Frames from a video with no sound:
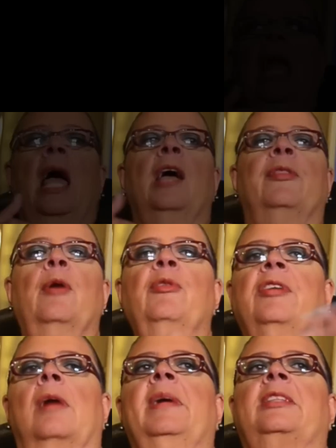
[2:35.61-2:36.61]
I mean, they
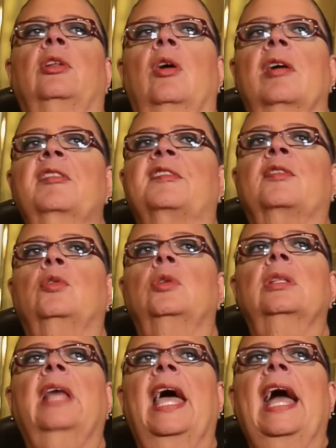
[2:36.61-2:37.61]
were talking about the longer
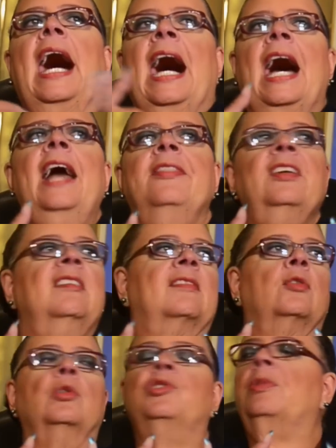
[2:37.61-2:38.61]
school day. I think
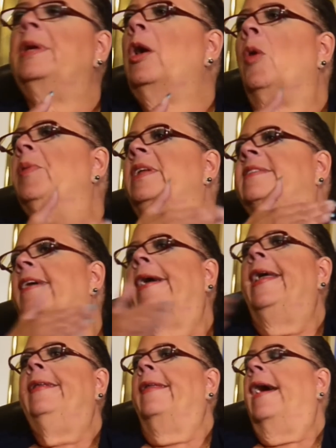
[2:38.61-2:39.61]
schools should be open until
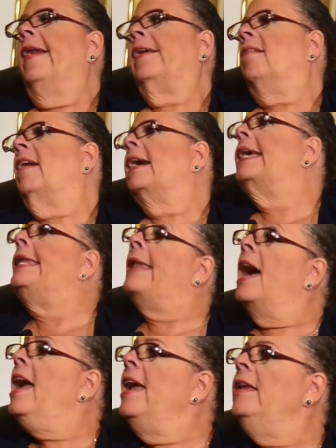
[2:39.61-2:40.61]
8 and 9 o'clock at
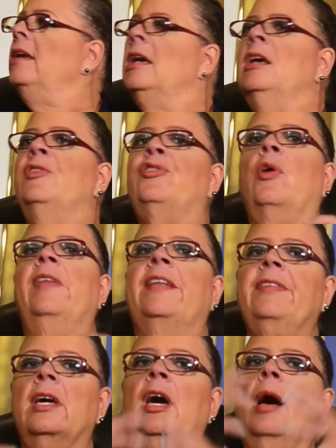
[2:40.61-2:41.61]
night so
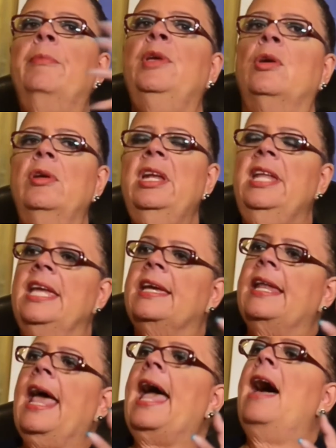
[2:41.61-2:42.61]
that the community
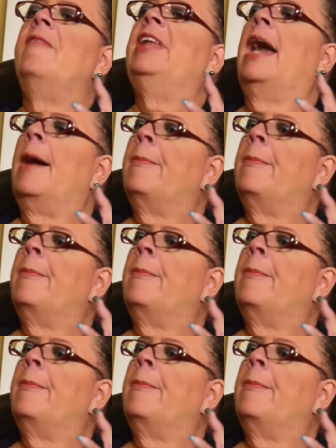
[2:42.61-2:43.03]
can have an